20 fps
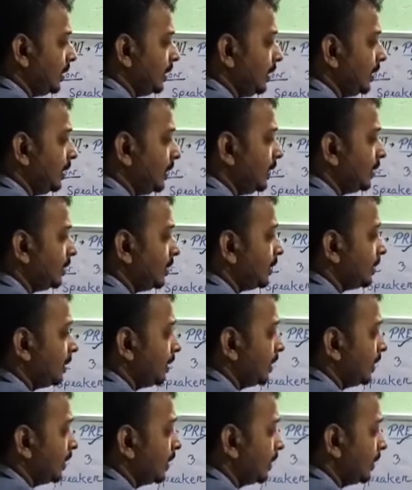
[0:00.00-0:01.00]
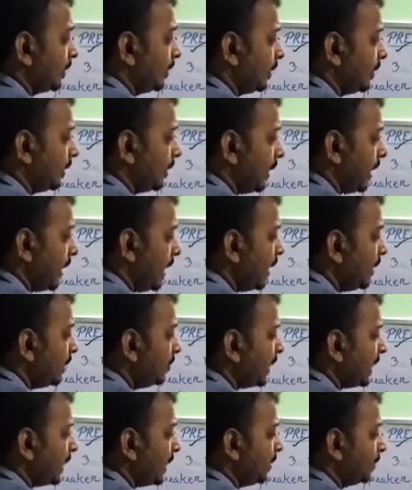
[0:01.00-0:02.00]
it,
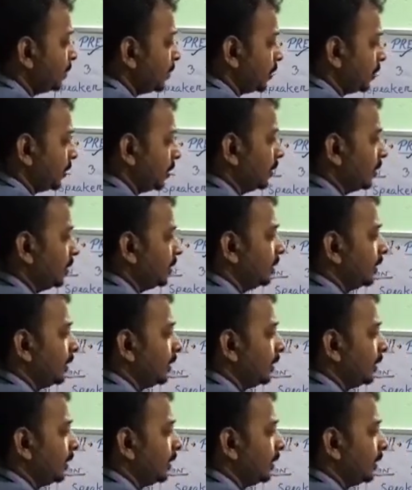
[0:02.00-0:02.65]
and many more.